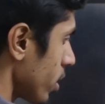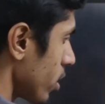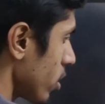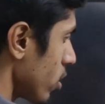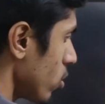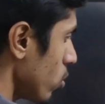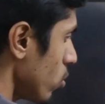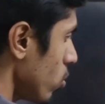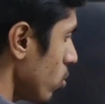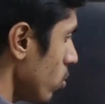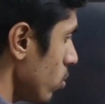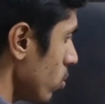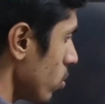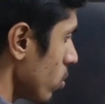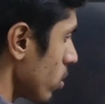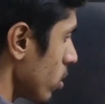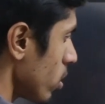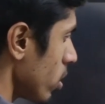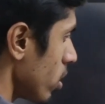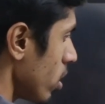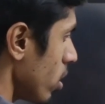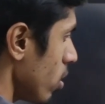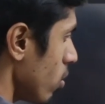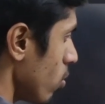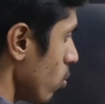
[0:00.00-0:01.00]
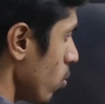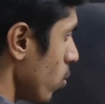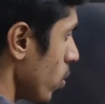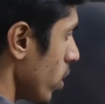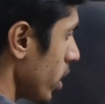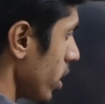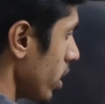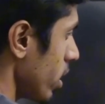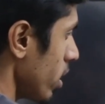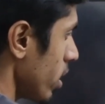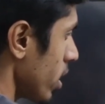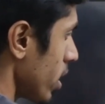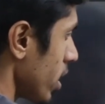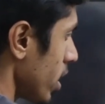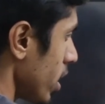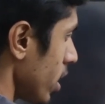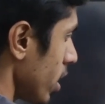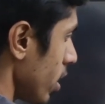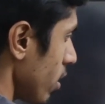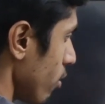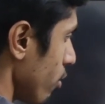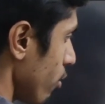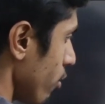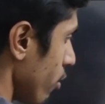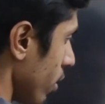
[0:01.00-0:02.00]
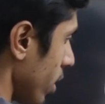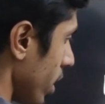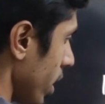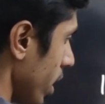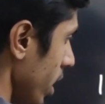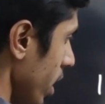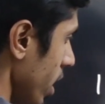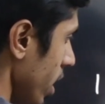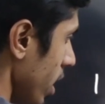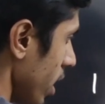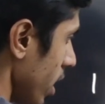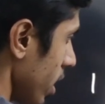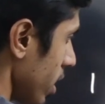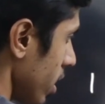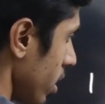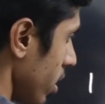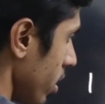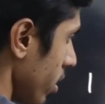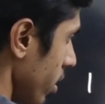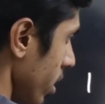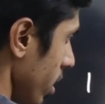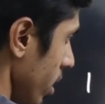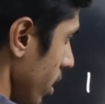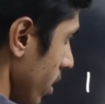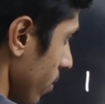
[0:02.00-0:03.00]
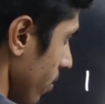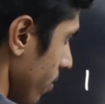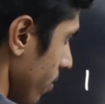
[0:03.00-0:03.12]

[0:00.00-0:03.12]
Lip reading: 2, 1, 5, 3.